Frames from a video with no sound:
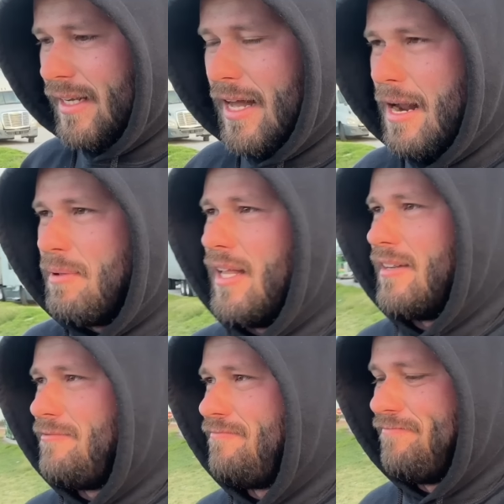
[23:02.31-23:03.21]
got up at
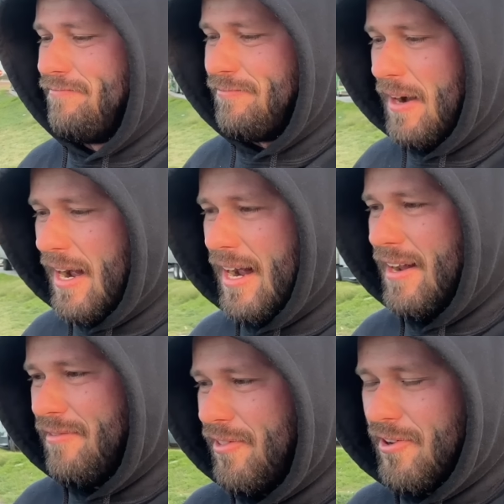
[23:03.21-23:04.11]
like
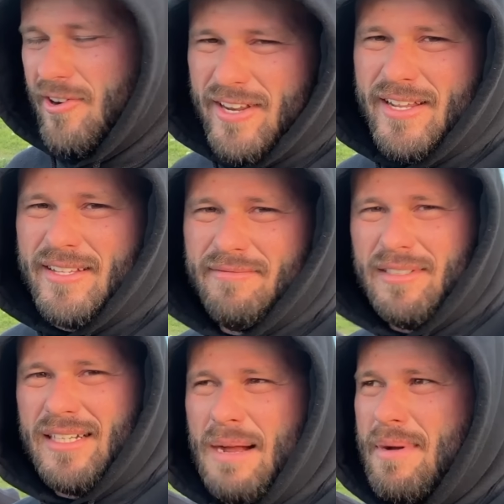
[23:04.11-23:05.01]
5:30,
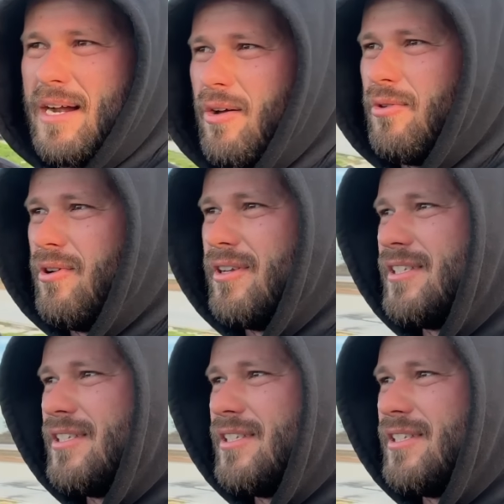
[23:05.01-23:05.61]
then got back on the road at